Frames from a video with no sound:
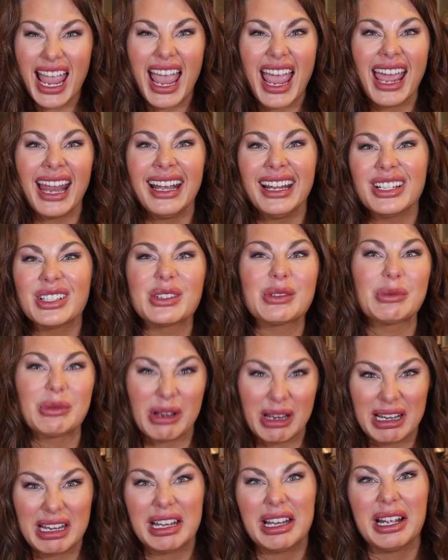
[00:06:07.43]
And it's
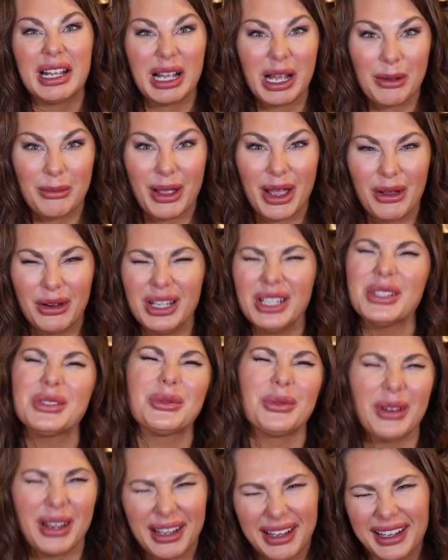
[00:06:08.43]
ready to come out.
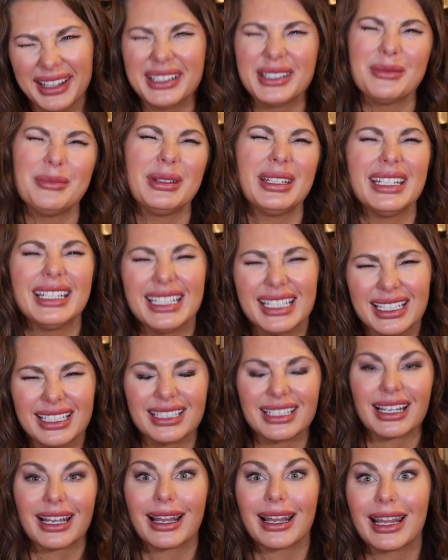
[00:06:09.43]
It's ready to be
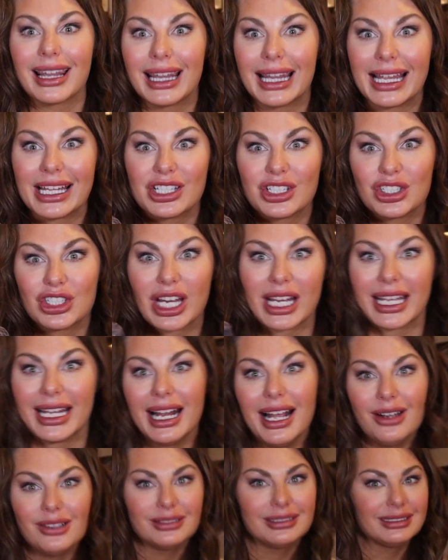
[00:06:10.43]
eaten. Let's check it
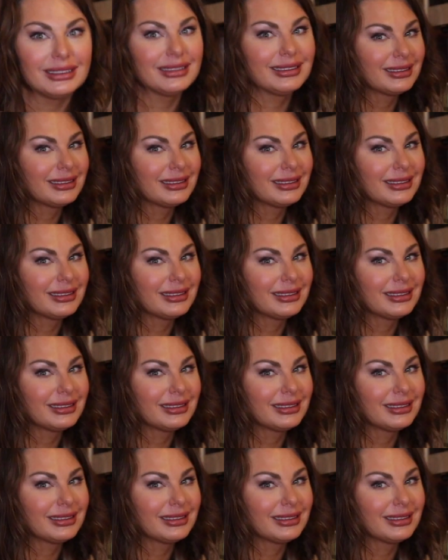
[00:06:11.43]
out.